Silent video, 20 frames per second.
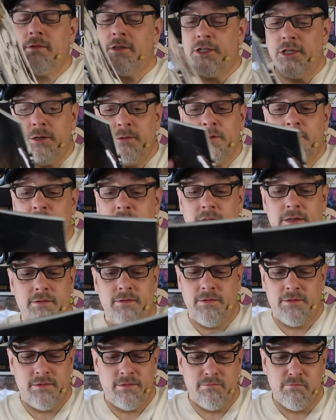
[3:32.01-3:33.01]
she was
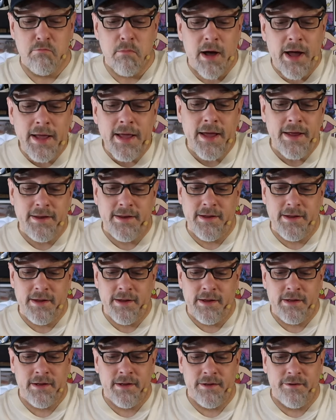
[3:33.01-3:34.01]
my
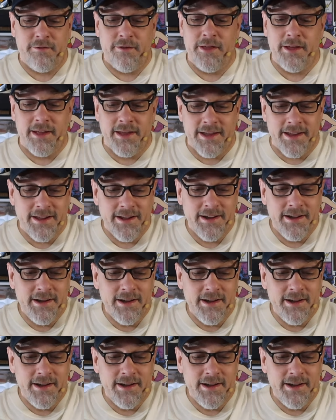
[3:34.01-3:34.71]
idea of the